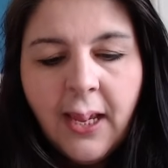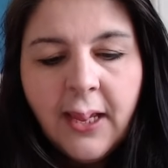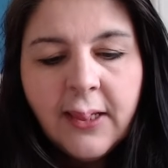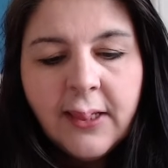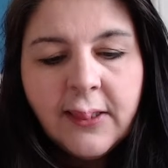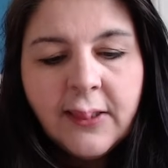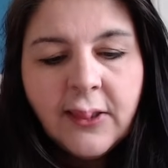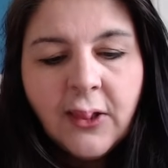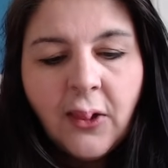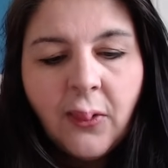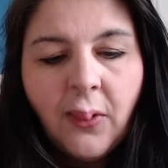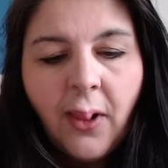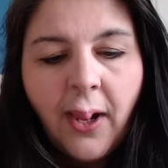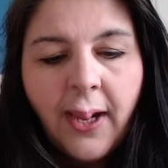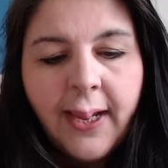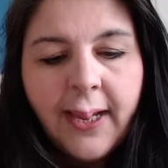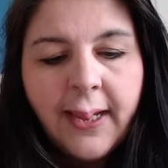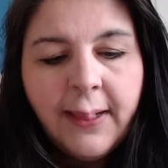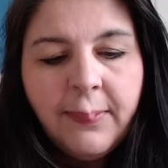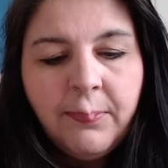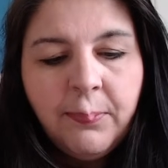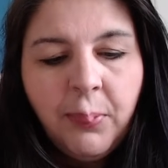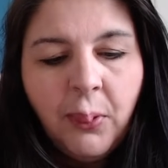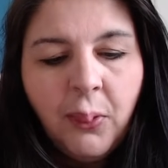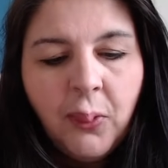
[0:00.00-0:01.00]
So I
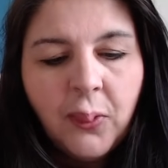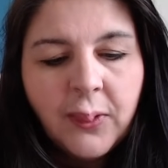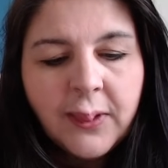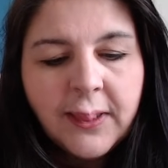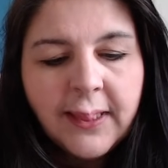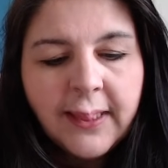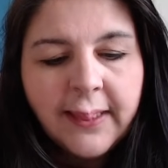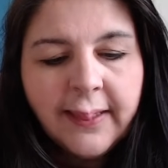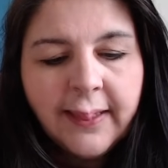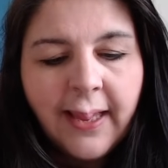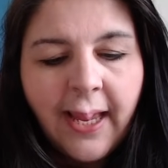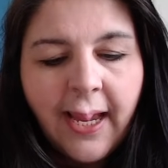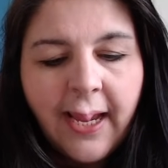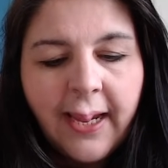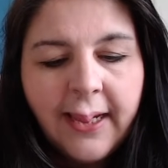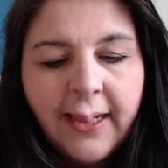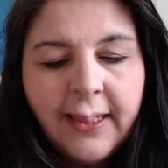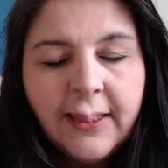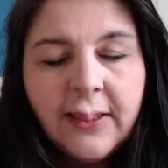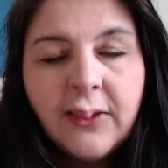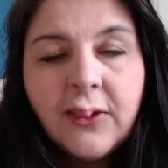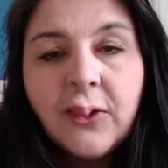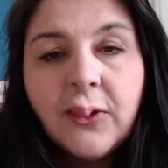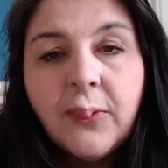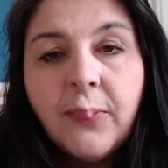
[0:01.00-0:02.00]
imported that
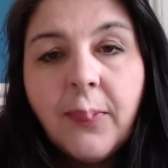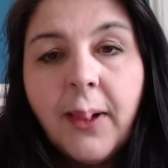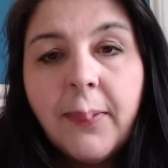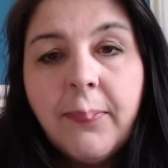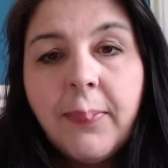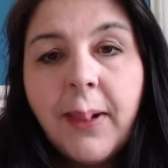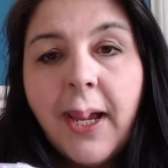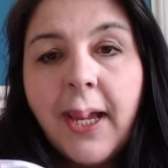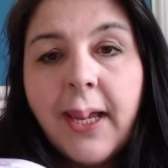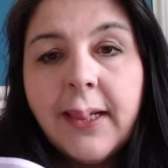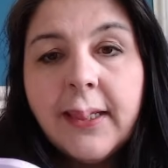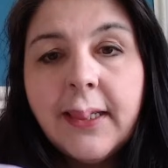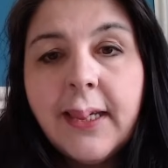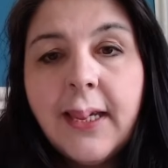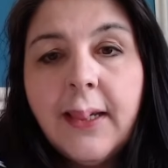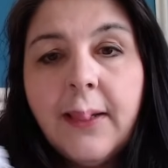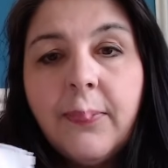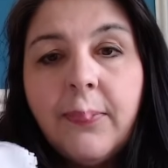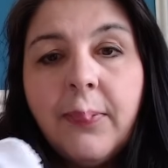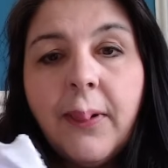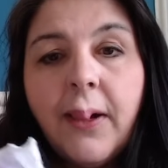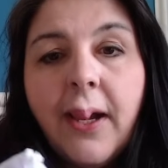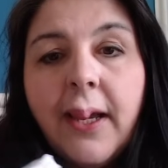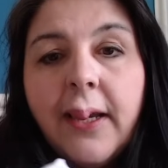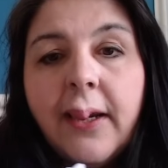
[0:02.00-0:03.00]
into my pattern
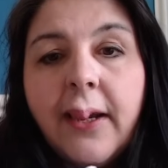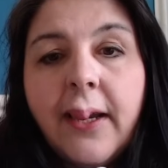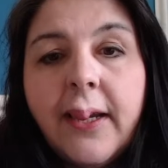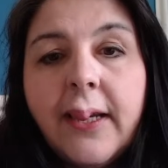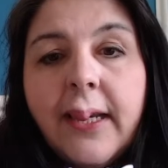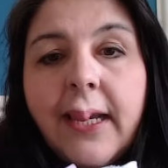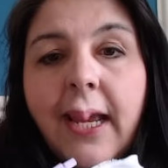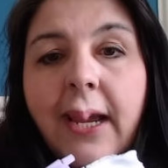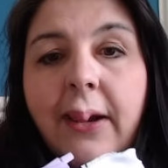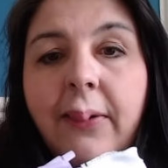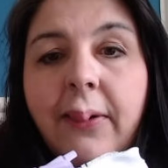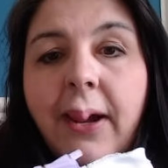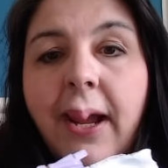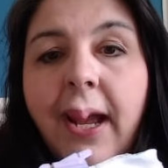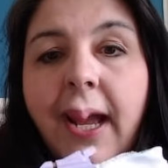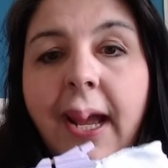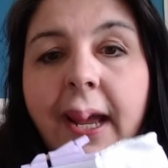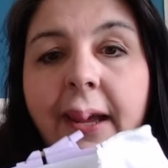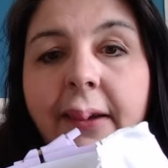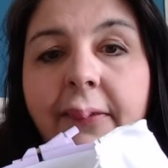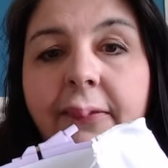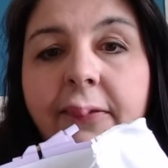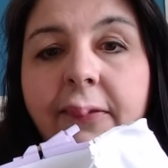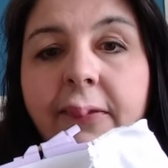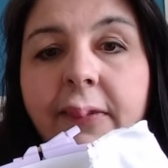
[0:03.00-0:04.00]
keeper, and I now
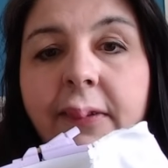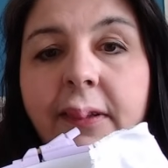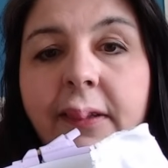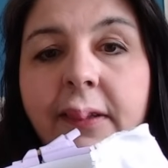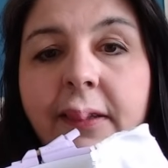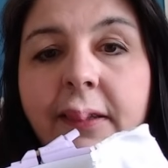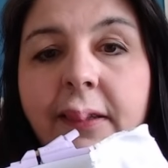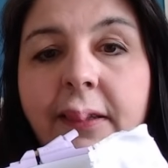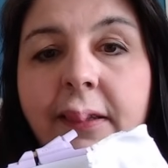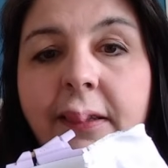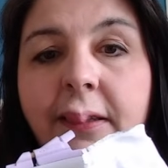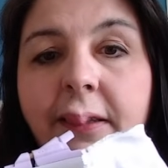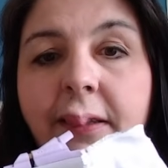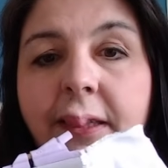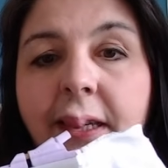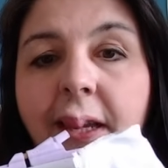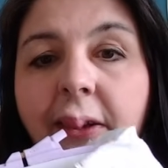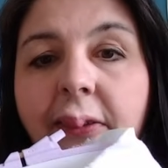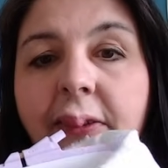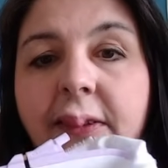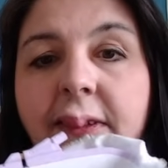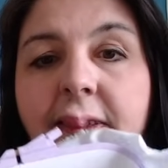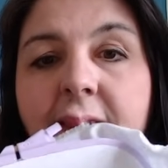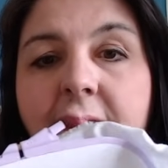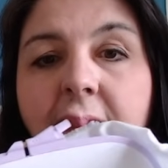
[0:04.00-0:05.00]
have the
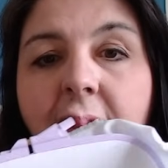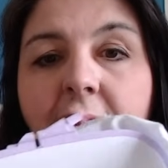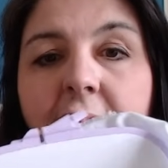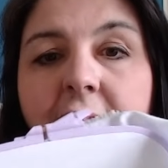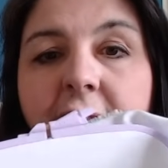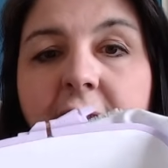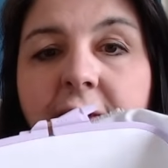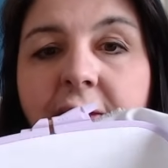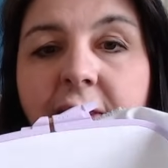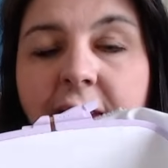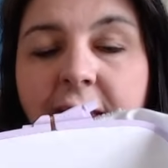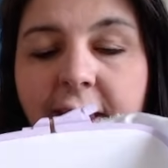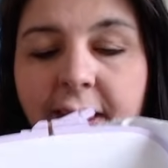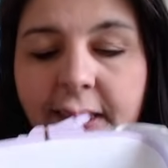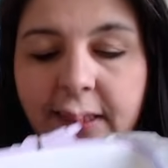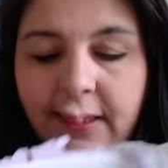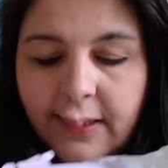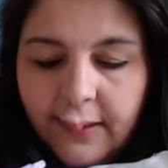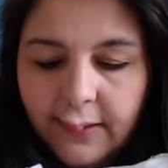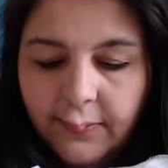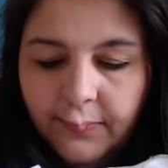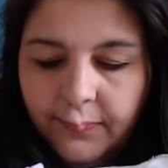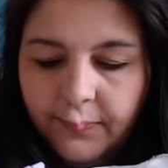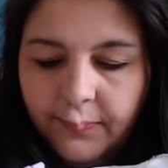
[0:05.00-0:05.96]
other side of this